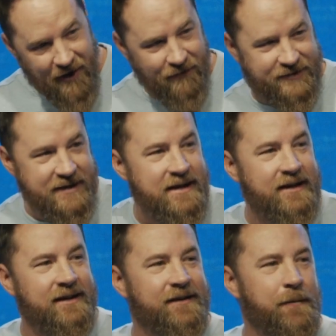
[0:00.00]
love. See,
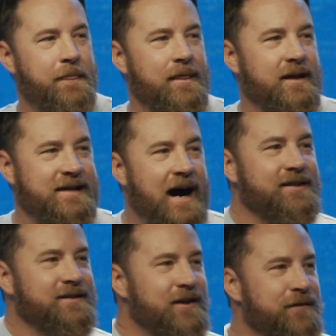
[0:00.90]

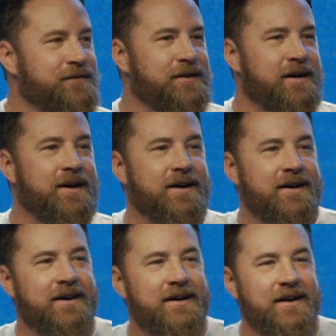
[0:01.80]
God's love
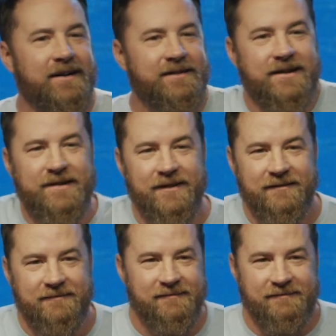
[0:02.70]

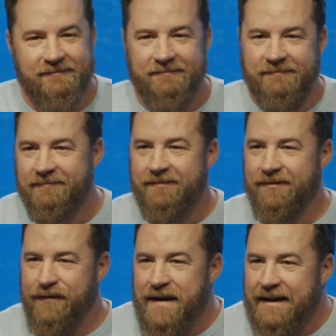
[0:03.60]
doesn't
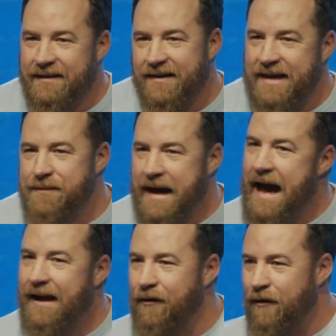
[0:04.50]
fit in the same
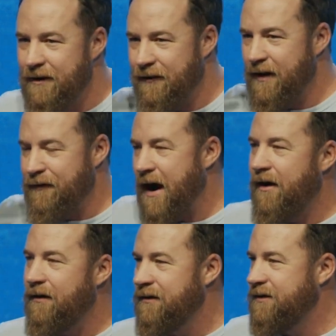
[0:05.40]
category of,
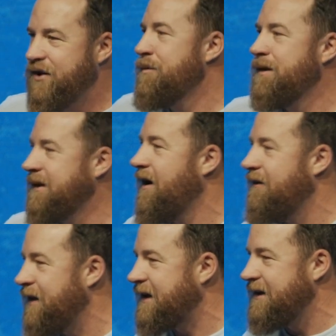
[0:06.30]
our human
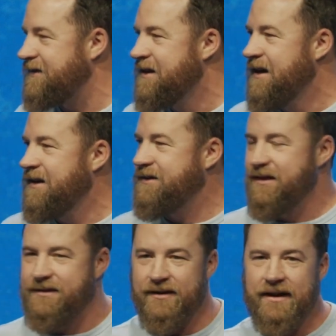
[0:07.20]
love. Like it's,
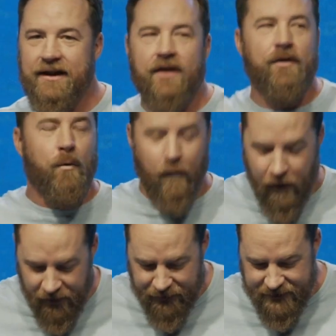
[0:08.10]
it's, it's in another
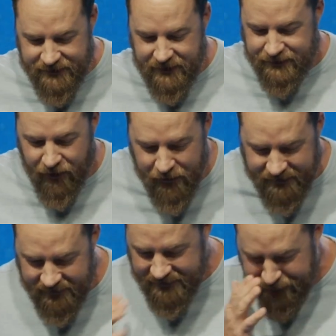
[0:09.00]
world of its, its
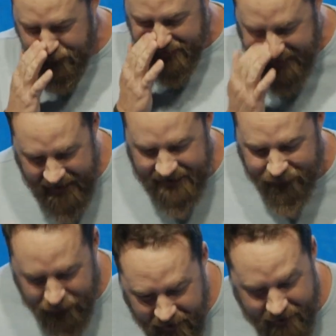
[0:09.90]
own. It's a different
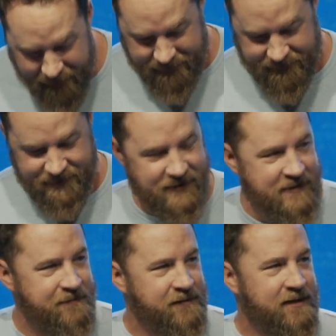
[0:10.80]
kind of love.
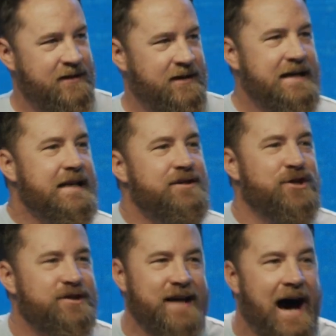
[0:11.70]
He
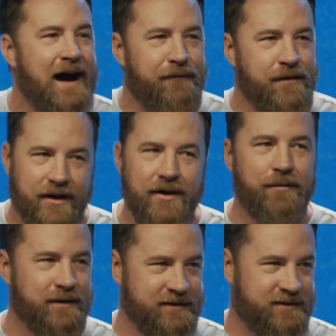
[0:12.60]
didn't just die for the
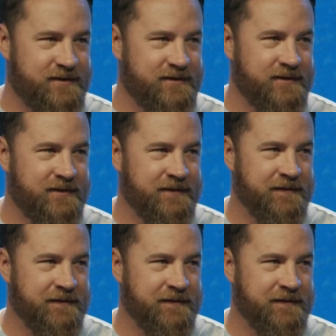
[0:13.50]
good ones.